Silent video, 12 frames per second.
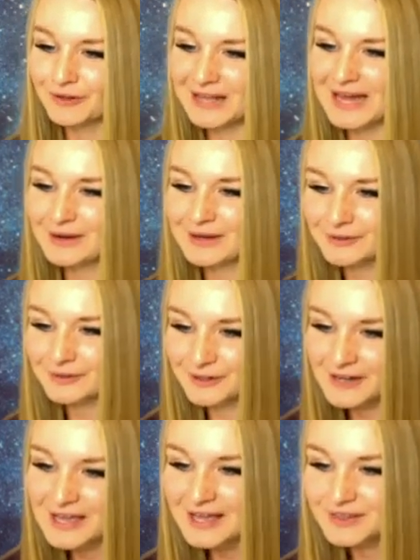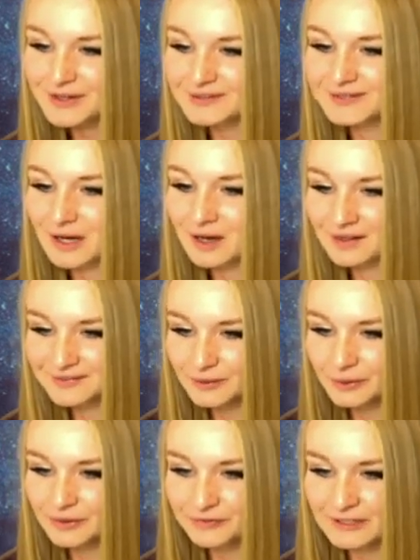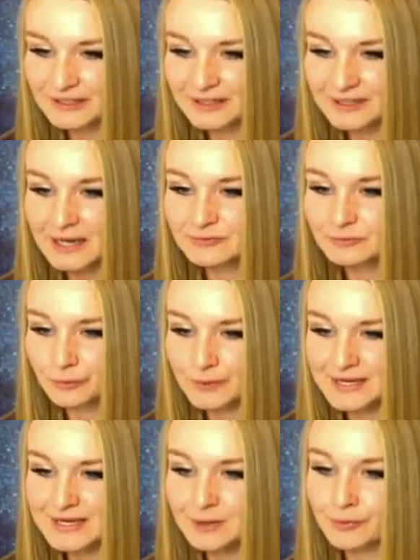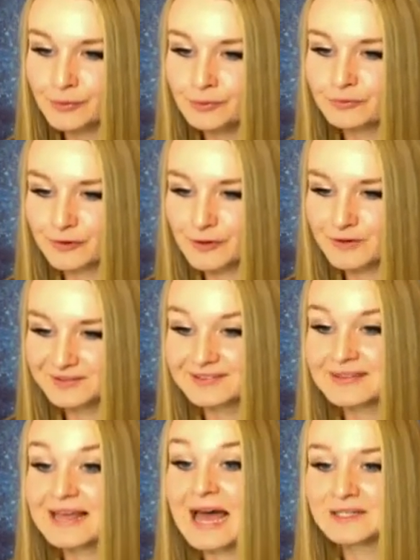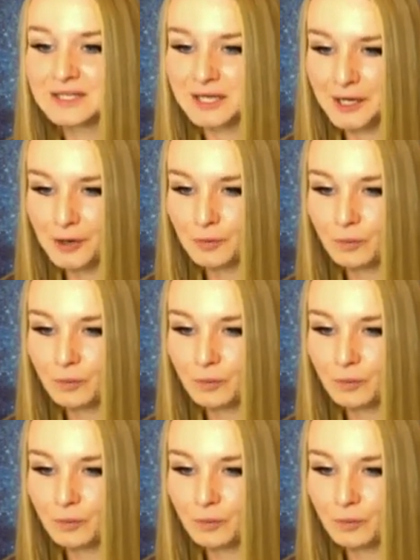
However, there is also a feeling of regroup first, then go.